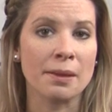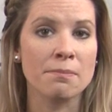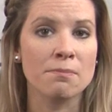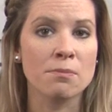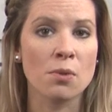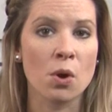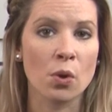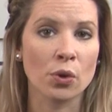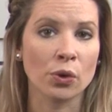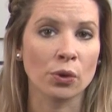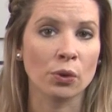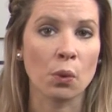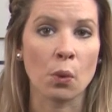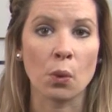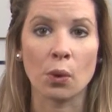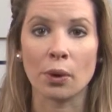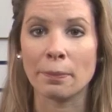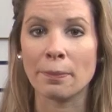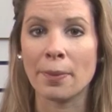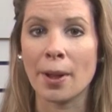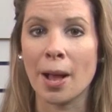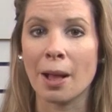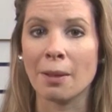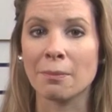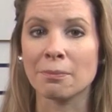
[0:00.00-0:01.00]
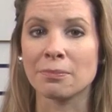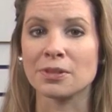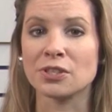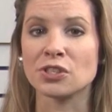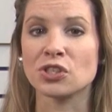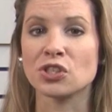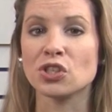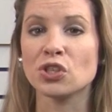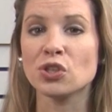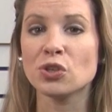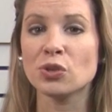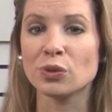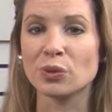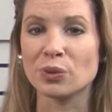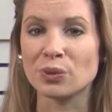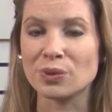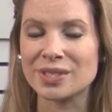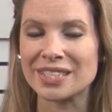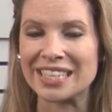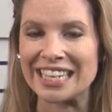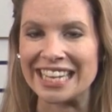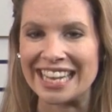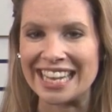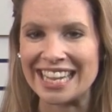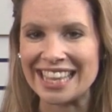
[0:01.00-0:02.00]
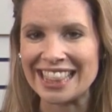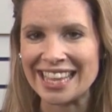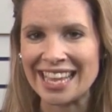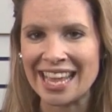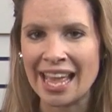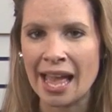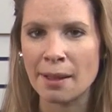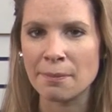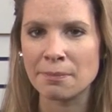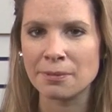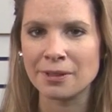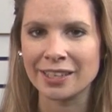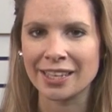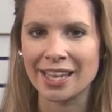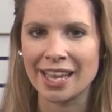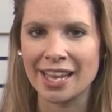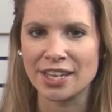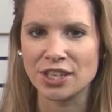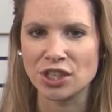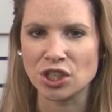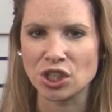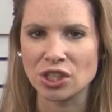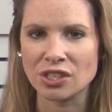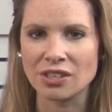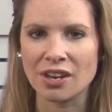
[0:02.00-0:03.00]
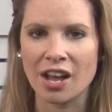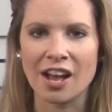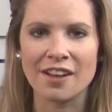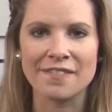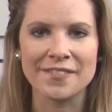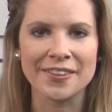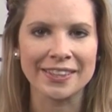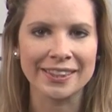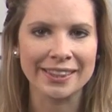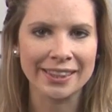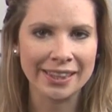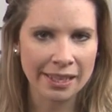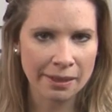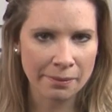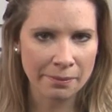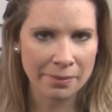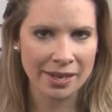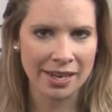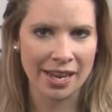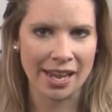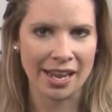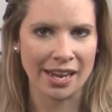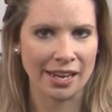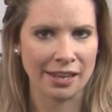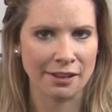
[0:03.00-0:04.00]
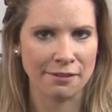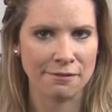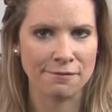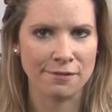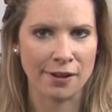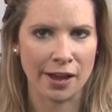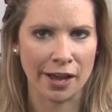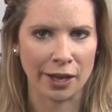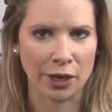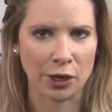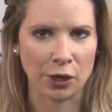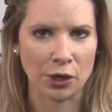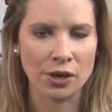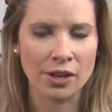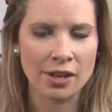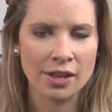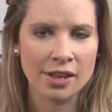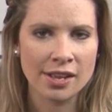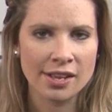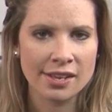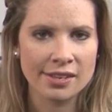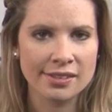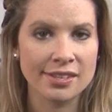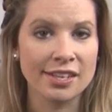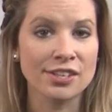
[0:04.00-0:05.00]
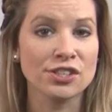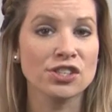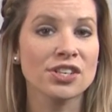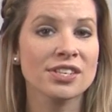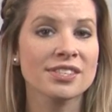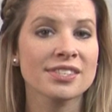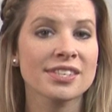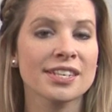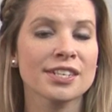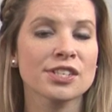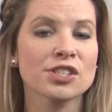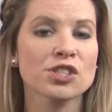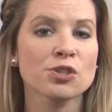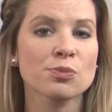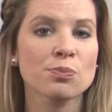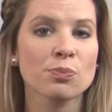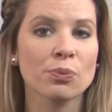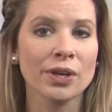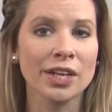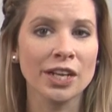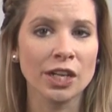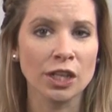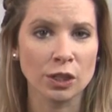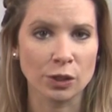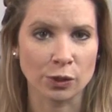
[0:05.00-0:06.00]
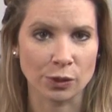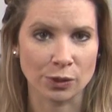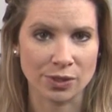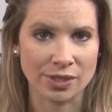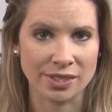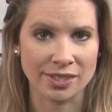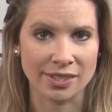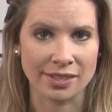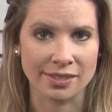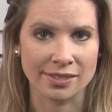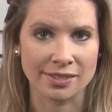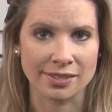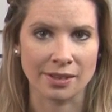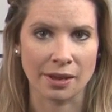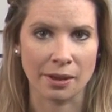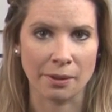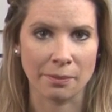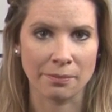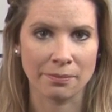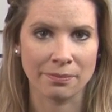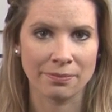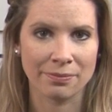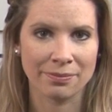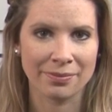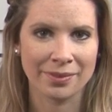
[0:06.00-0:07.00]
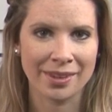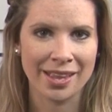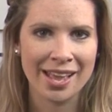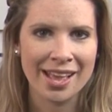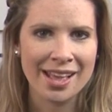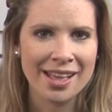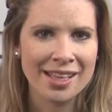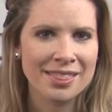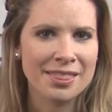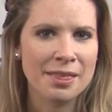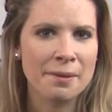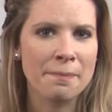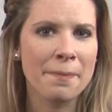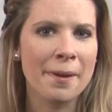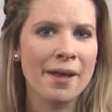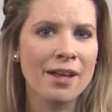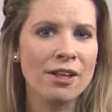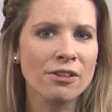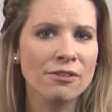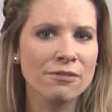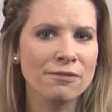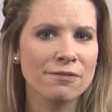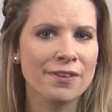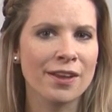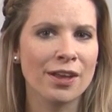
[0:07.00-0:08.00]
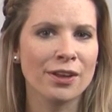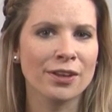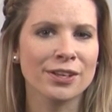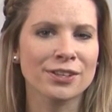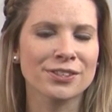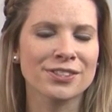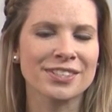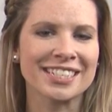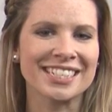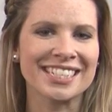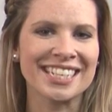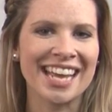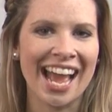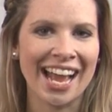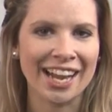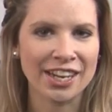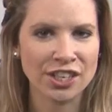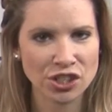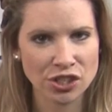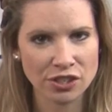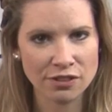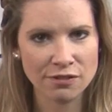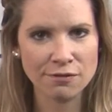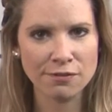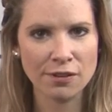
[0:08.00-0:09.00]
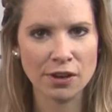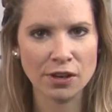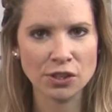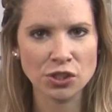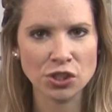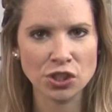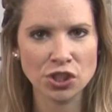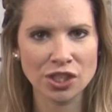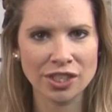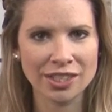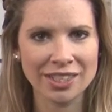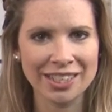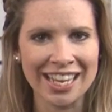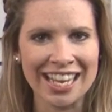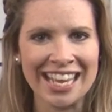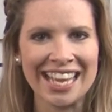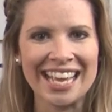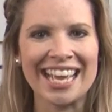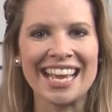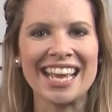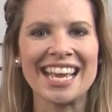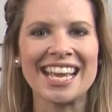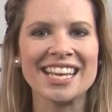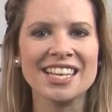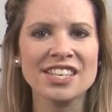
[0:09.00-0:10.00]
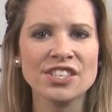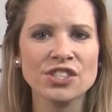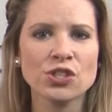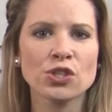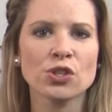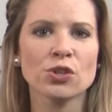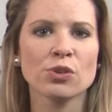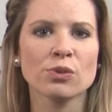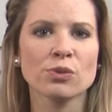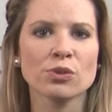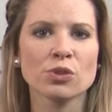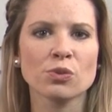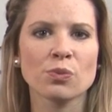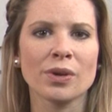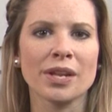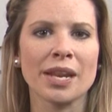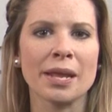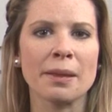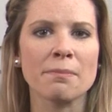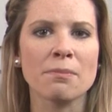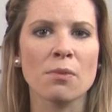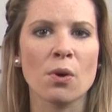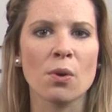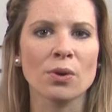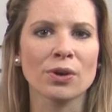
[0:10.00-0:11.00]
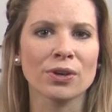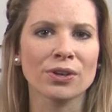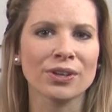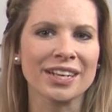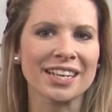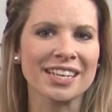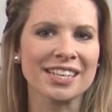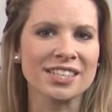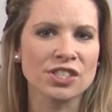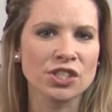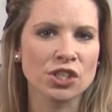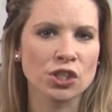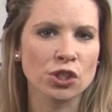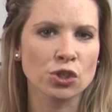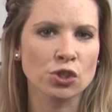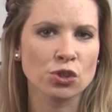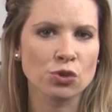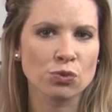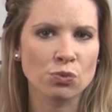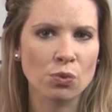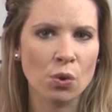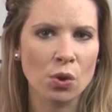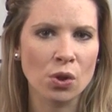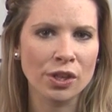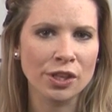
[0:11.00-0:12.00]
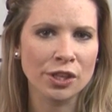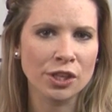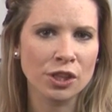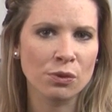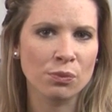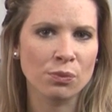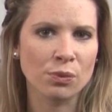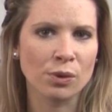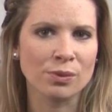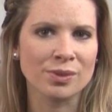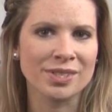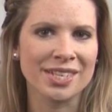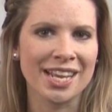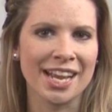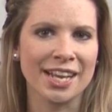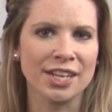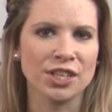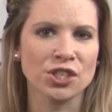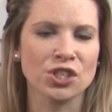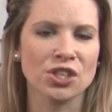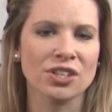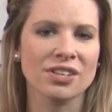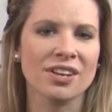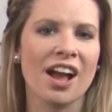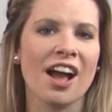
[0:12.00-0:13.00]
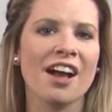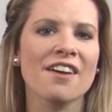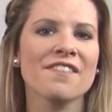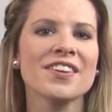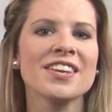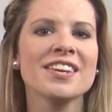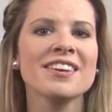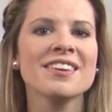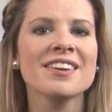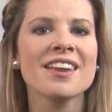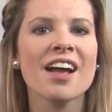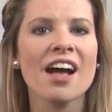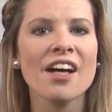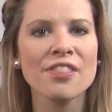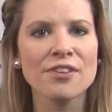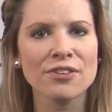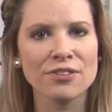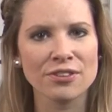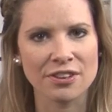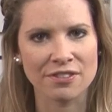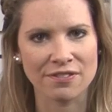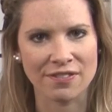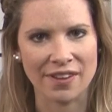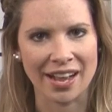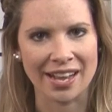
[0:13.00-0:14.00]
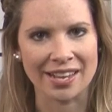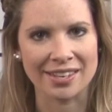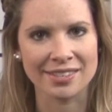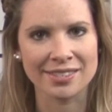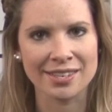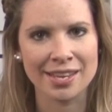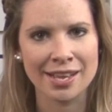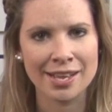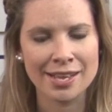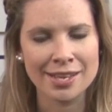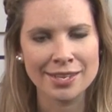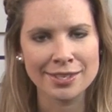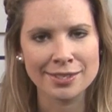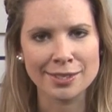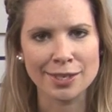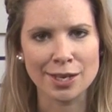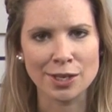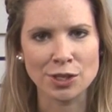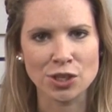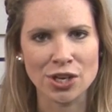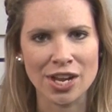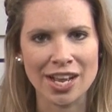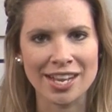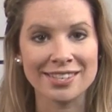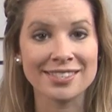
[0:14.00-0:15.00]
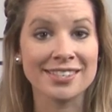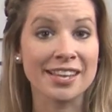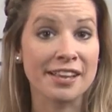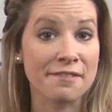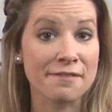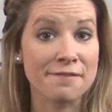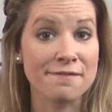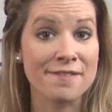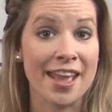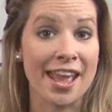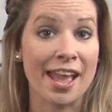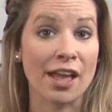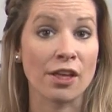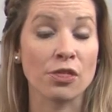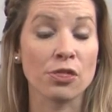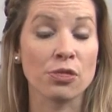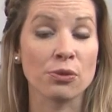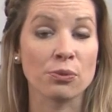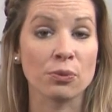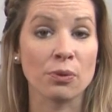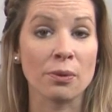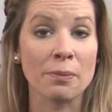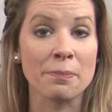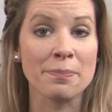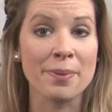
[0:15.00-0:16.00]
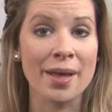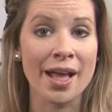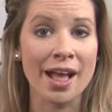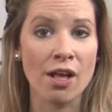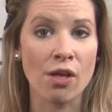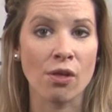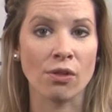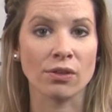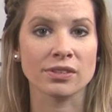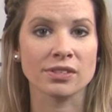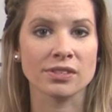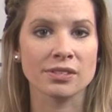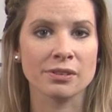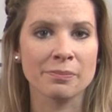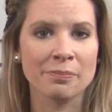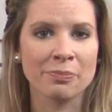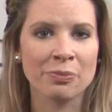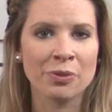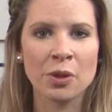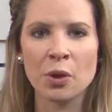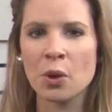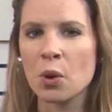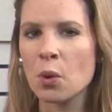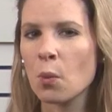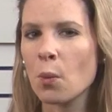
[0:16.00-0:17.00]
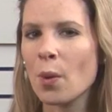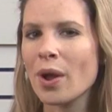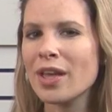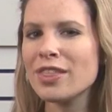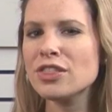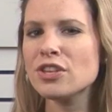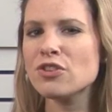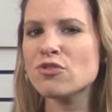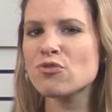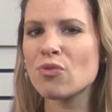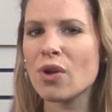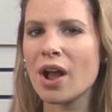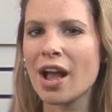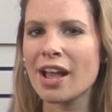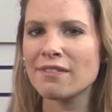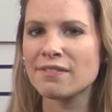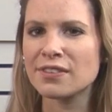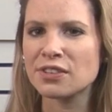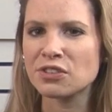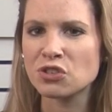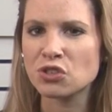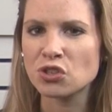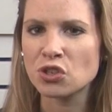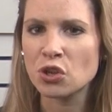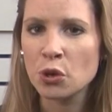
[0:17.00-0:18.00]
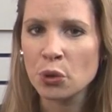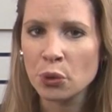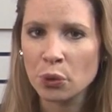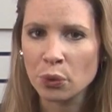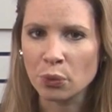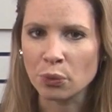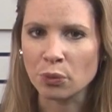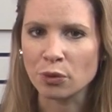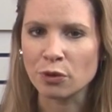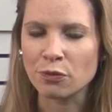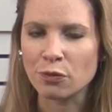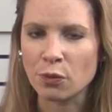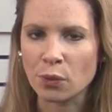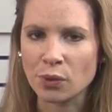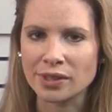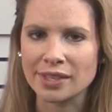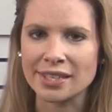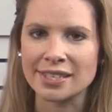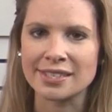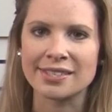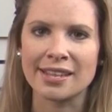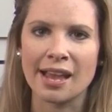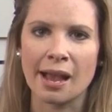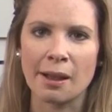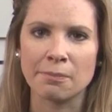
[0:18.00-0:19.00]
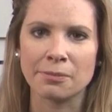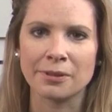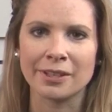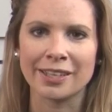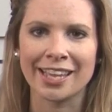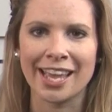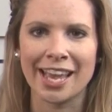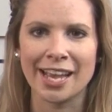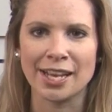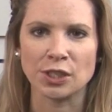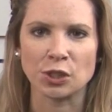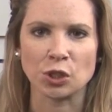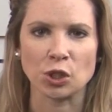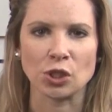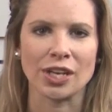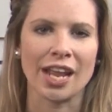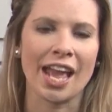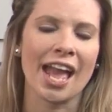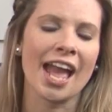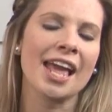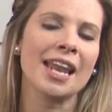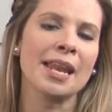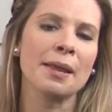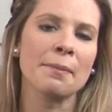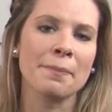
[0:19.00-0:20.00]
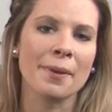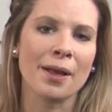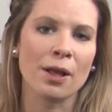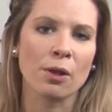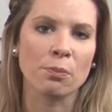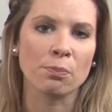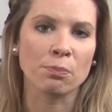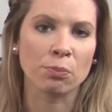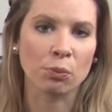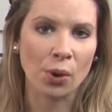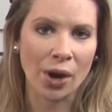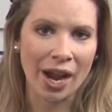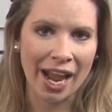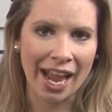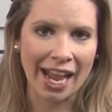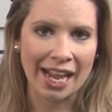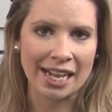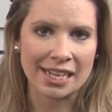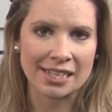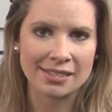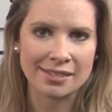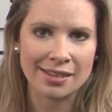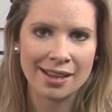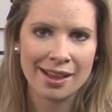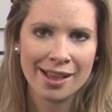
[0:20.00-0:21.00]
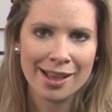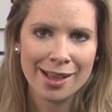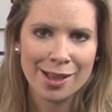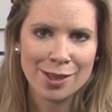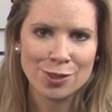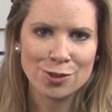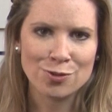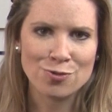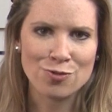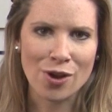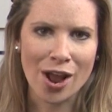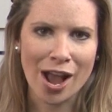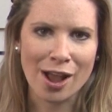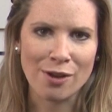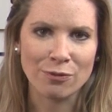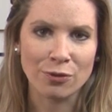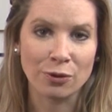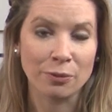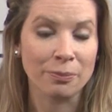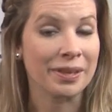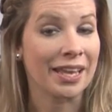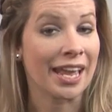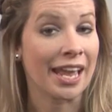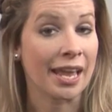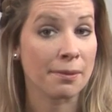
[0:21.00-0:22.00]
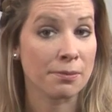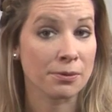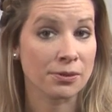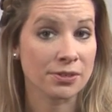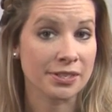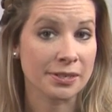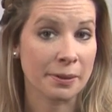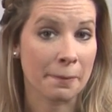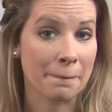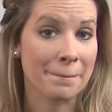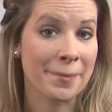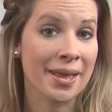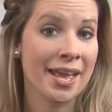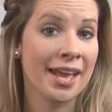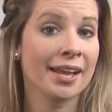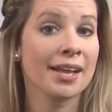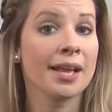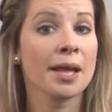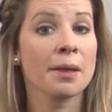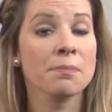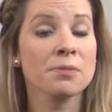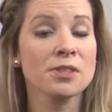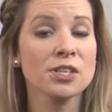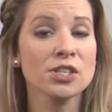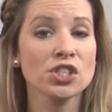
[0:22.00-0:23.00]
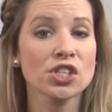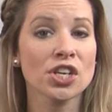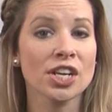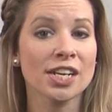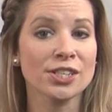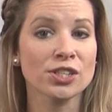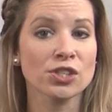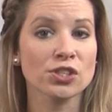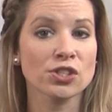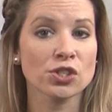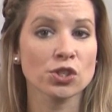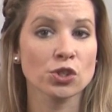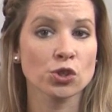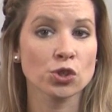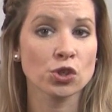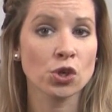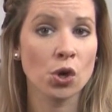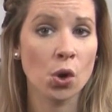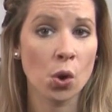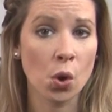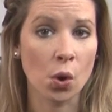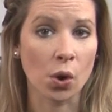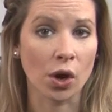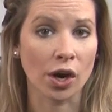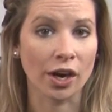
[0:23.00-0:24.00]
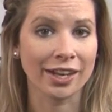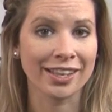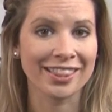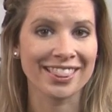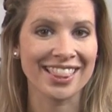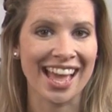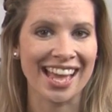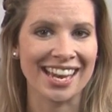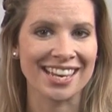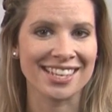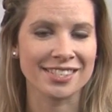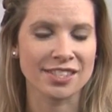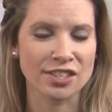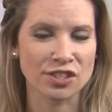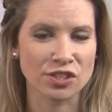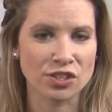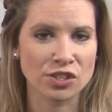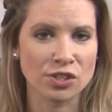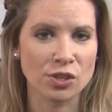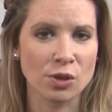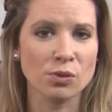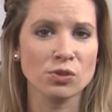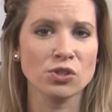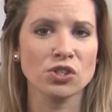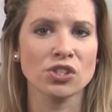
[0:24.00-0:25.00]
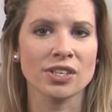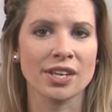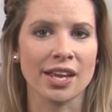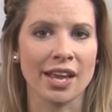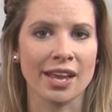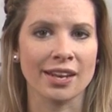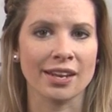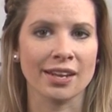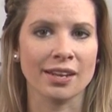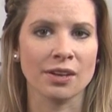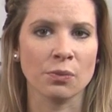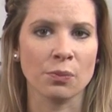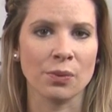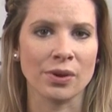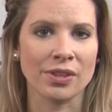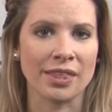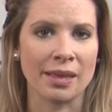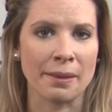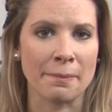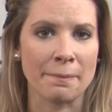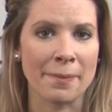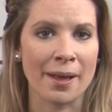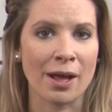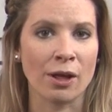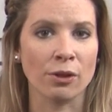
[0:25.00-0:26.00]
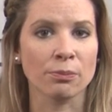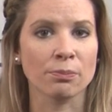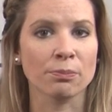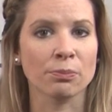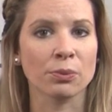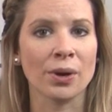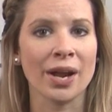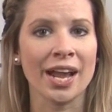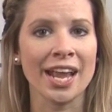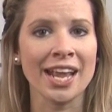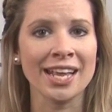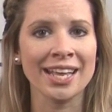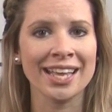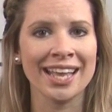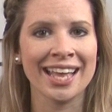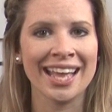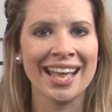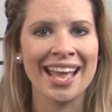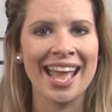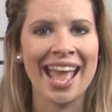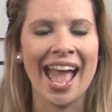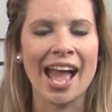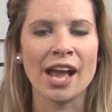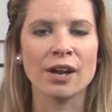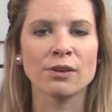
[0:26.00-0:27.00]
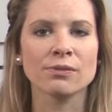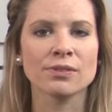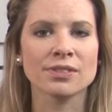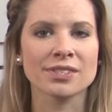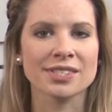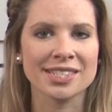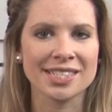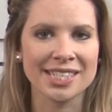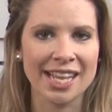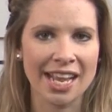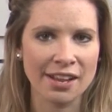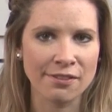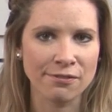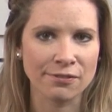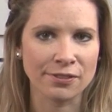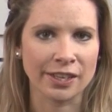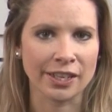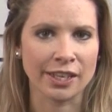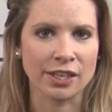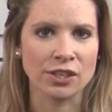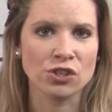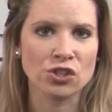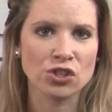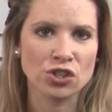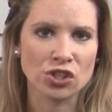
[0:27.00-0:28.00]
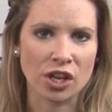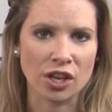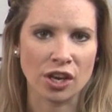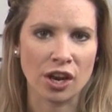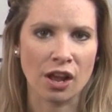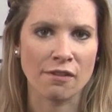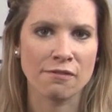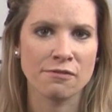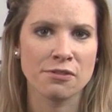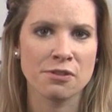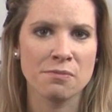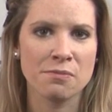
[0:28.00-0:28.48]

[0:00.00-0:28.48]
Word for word: a motor or pump is used in the application of eliminating fire, such as in a sprinkler system. The belt failure detection function is used when a motor is controlling the rotation of another device, such as a fan through a belt. When the drive is tuned for this application and a belt breaks, the drive will be able to pick up the changes in torque that is associated with a belt break and will safely shut off